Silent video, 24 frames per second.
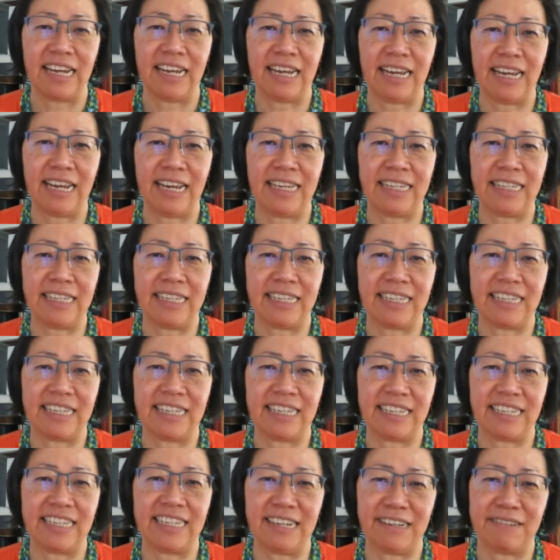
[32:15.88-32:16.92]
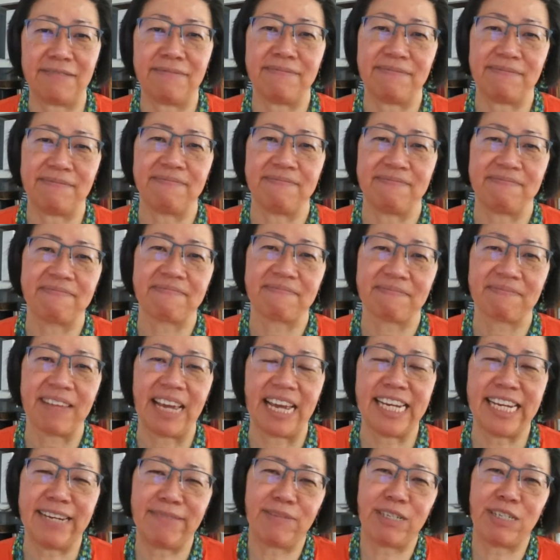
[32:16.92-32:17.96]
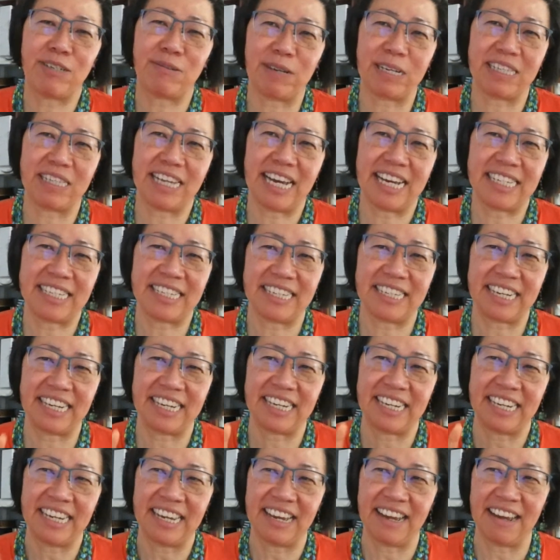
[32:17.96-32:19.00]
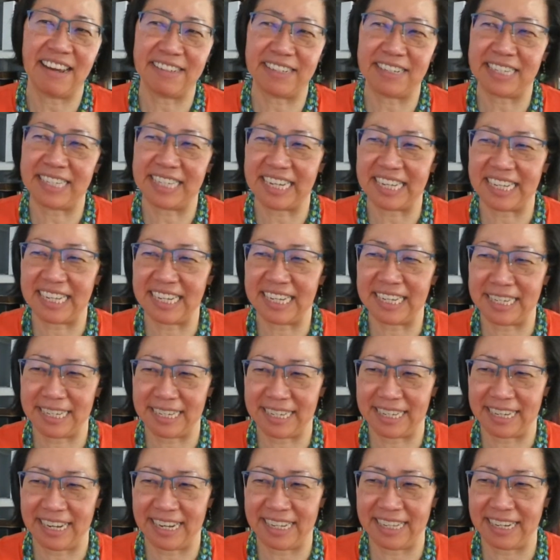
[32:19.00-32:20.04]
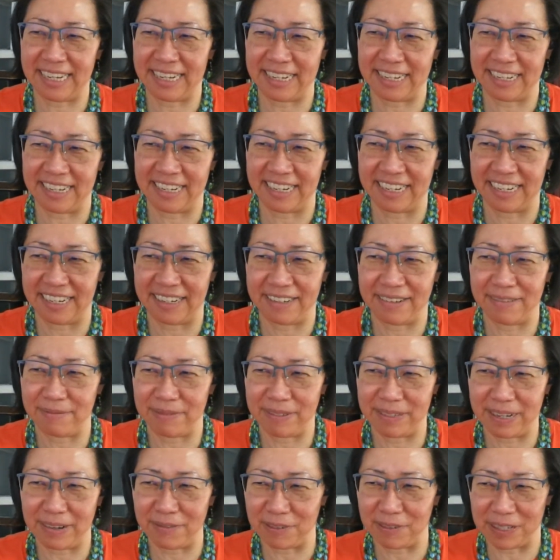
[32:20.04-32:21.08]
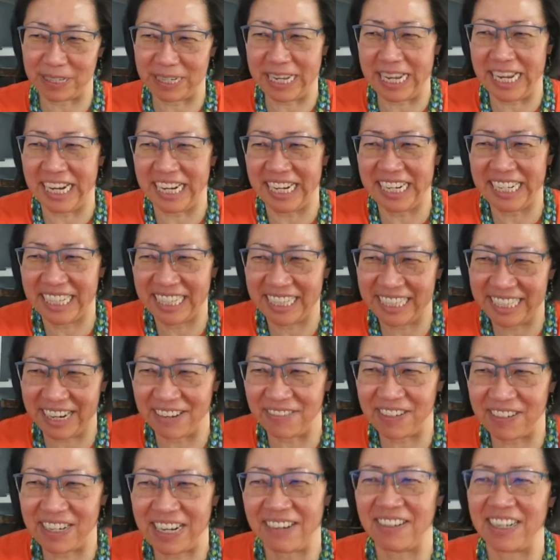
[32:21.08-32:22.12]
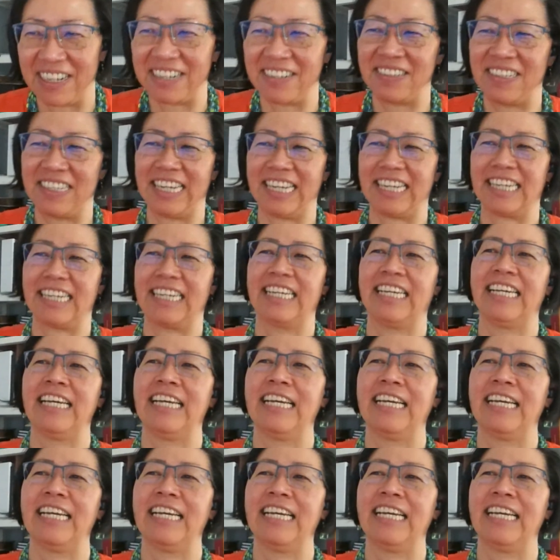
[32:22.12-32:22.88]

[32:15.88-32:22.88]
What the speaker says: And yeah, and in between, lastly, I'll just say this and then definitely tell me what you think.